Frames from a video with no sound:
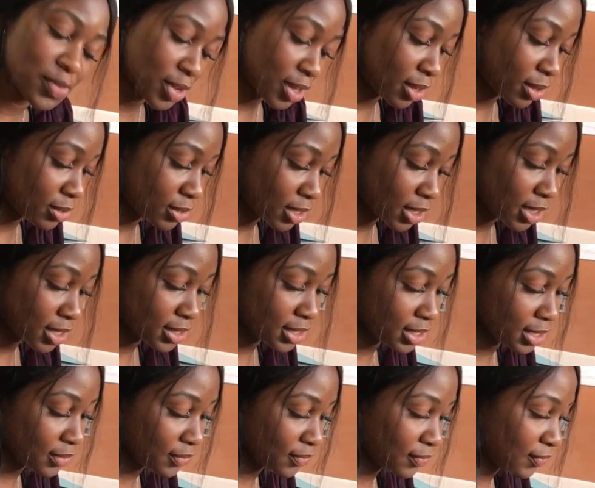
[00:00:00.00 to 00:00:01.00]
I'll look at the
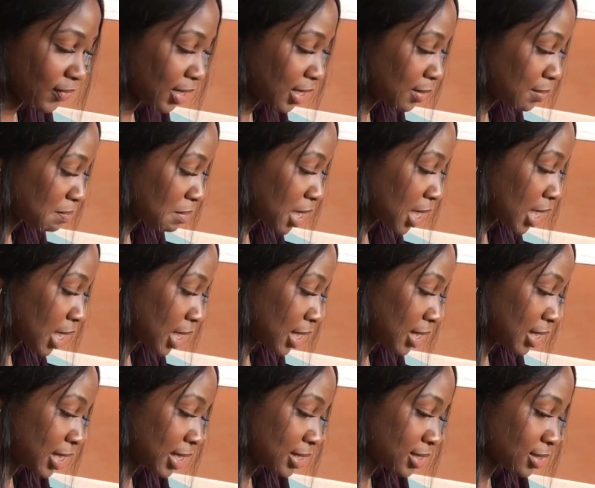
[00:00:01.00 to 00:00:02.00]
feedback
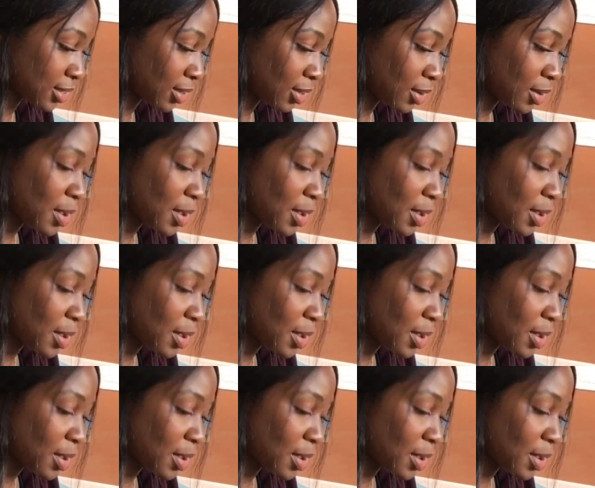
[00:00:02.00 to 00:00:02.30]
later.